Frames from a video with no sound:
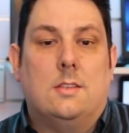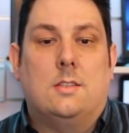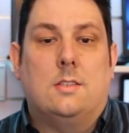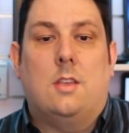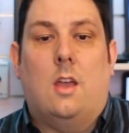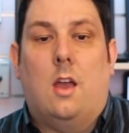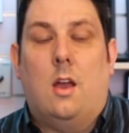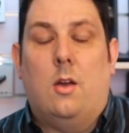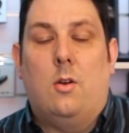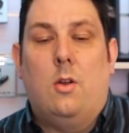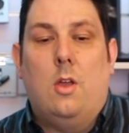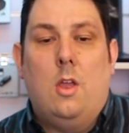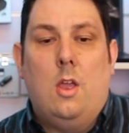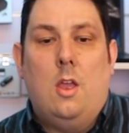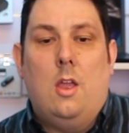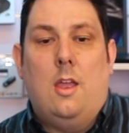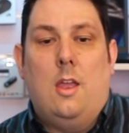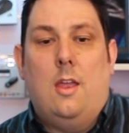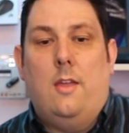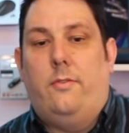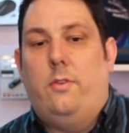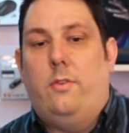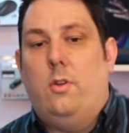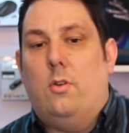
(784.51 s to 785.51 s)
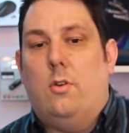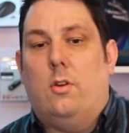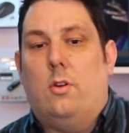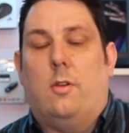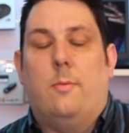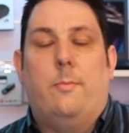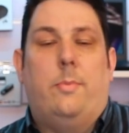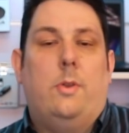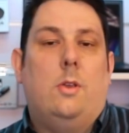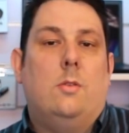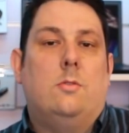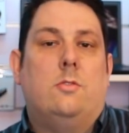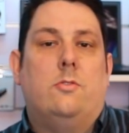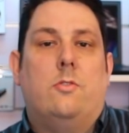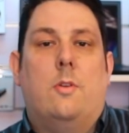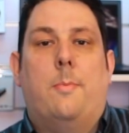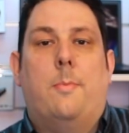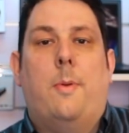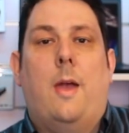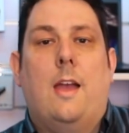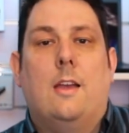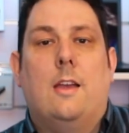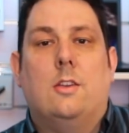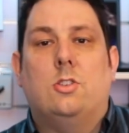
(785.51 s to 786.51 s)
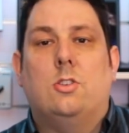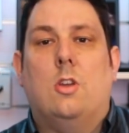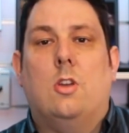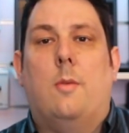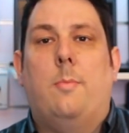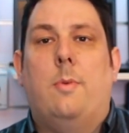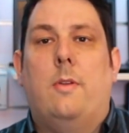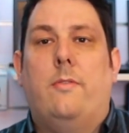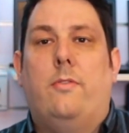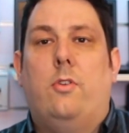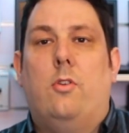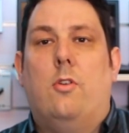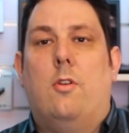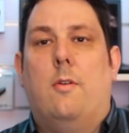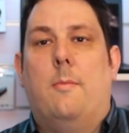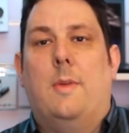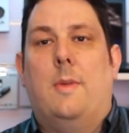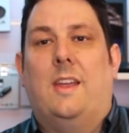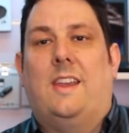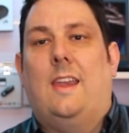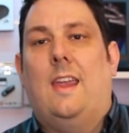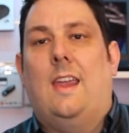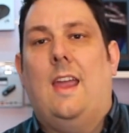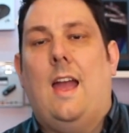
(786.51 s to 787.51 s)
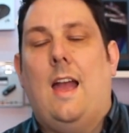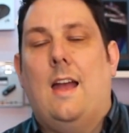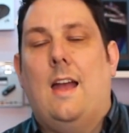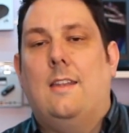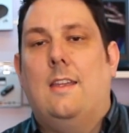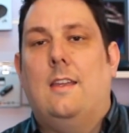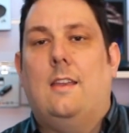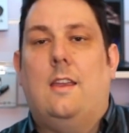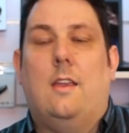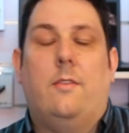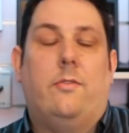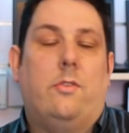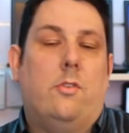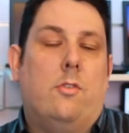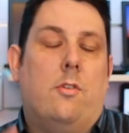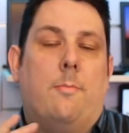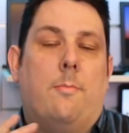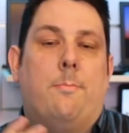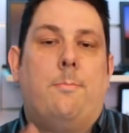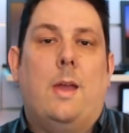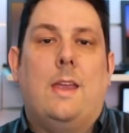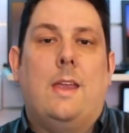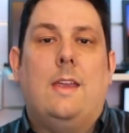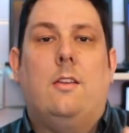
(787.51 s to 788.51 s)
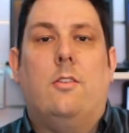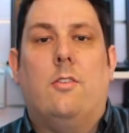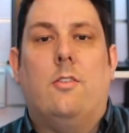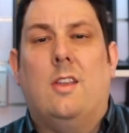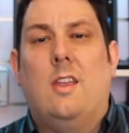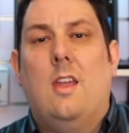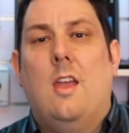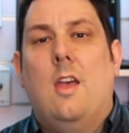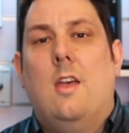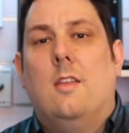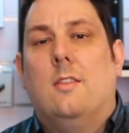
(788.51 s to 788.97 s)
So if you're a computer repair shop, if you're a mechanic, if you're a bakery,